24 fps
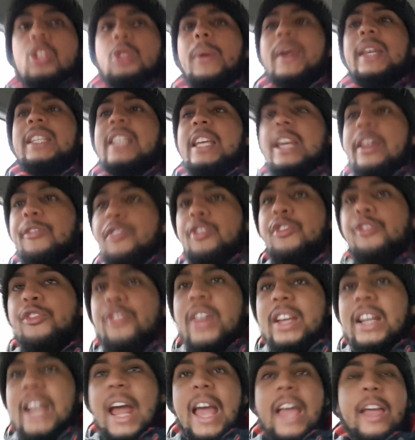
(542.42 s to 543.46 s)
So basically, if you
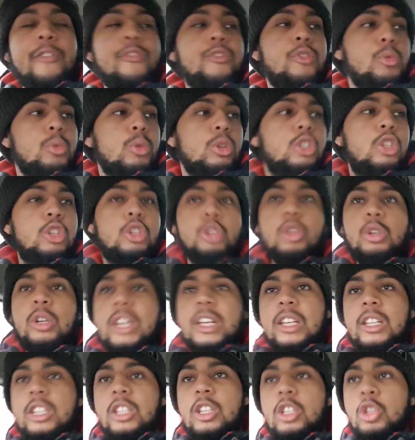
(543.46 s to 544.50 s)
think that if you were to do
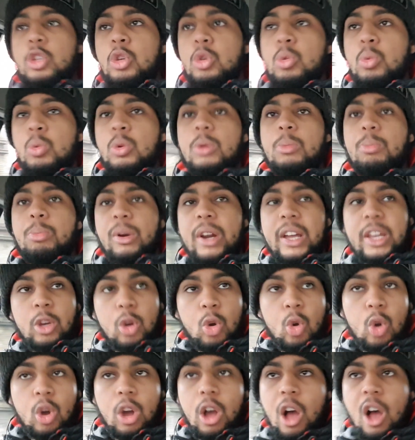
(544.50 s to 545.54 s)
this, you would break
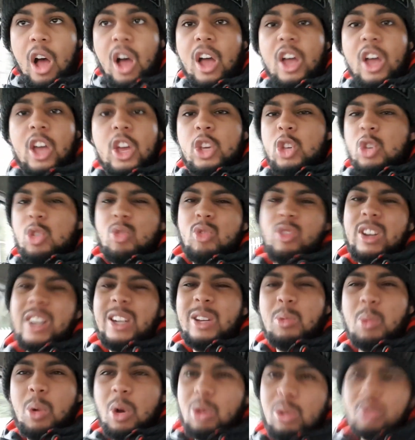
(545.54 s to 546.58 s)
your whole car, you
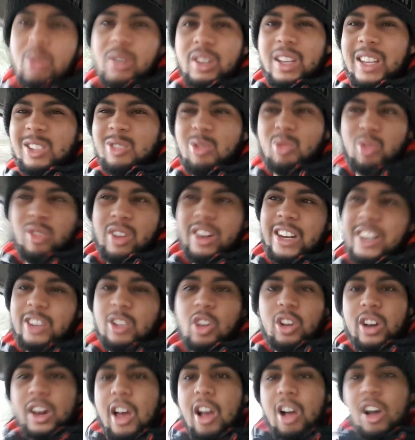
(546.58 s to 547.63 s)
really won't. It's really
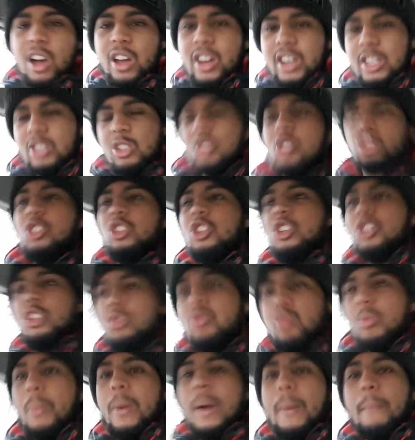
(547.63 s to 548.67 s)
not that hard. As long as you
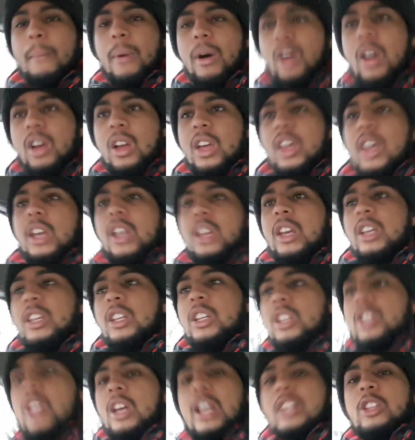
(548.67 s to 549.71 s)
just remember,
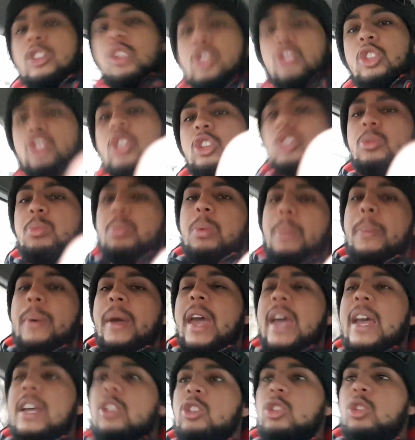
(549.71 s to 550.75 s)
as long as you just
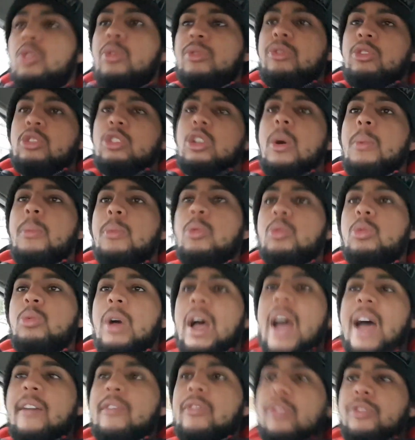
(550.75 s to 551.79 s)
prepare. So for example,
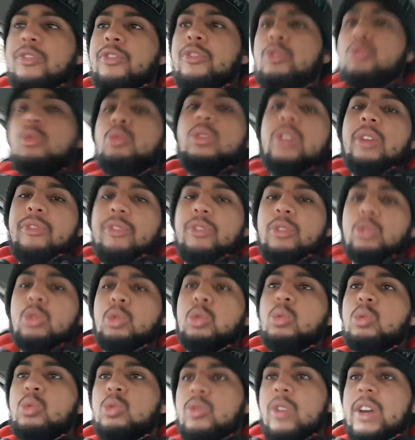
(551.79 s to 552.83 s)
have a few different
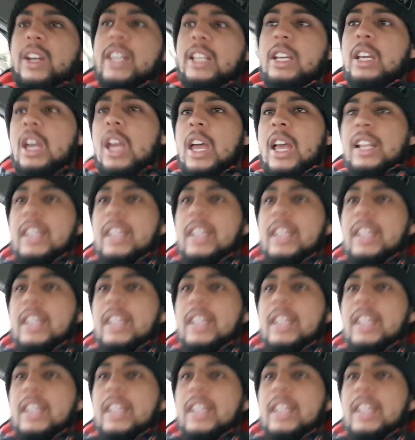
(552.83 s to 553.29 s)
tools ready.